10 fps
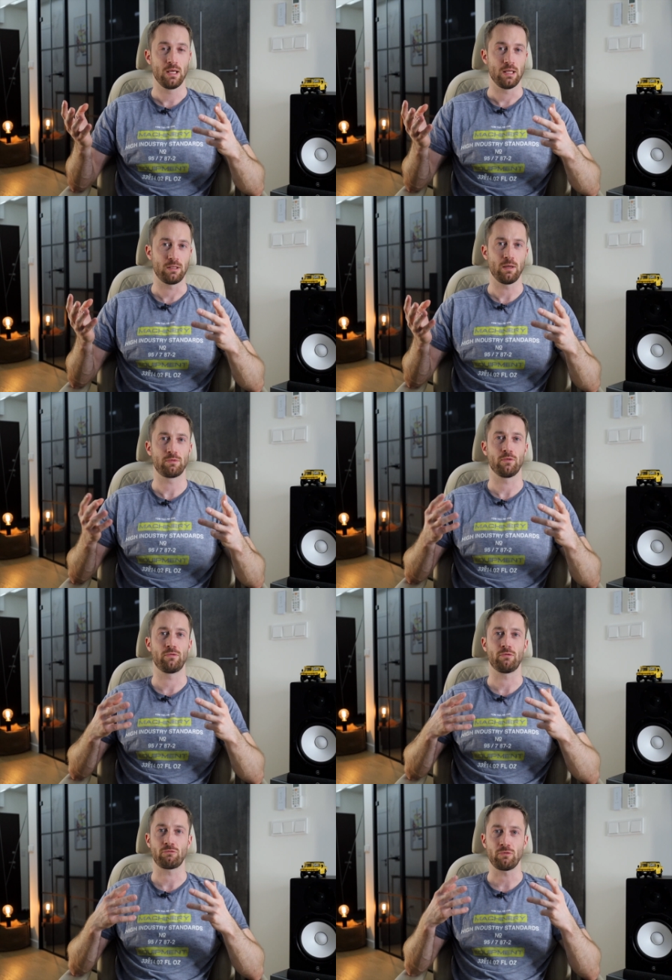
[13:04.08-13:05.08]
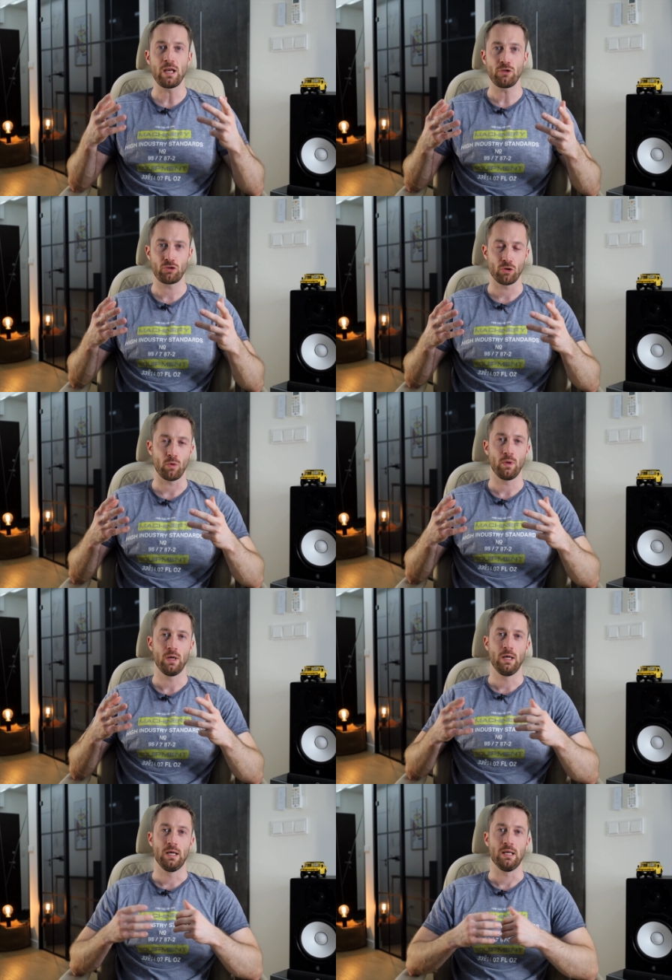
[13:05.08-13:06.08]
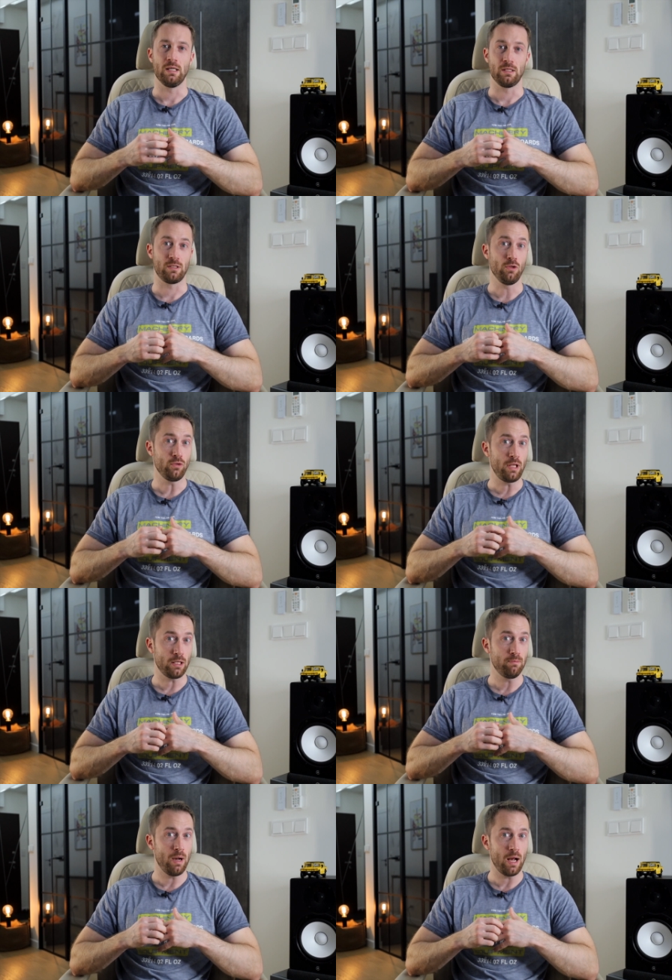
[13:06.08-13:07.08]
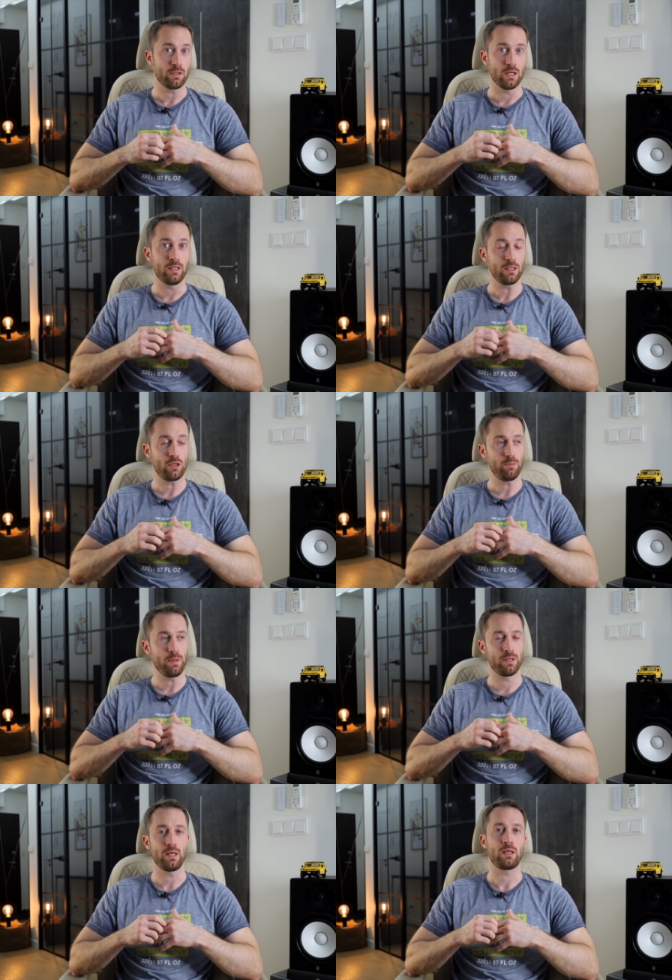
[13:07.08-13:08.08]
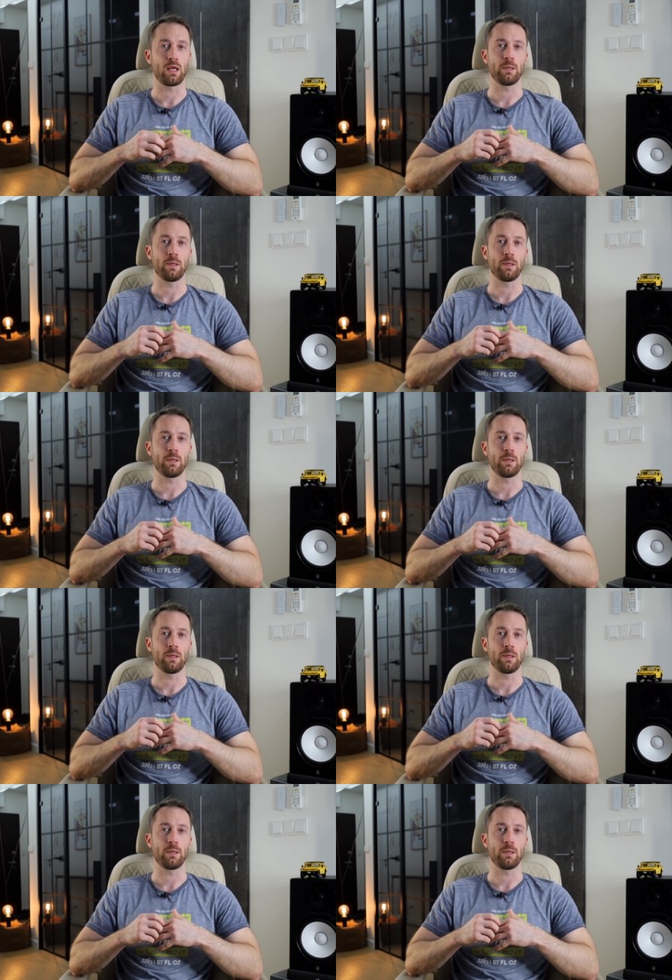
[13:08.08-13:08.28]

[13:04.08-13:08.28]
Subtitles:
in terms of ratio is not that much, and this got me thinking.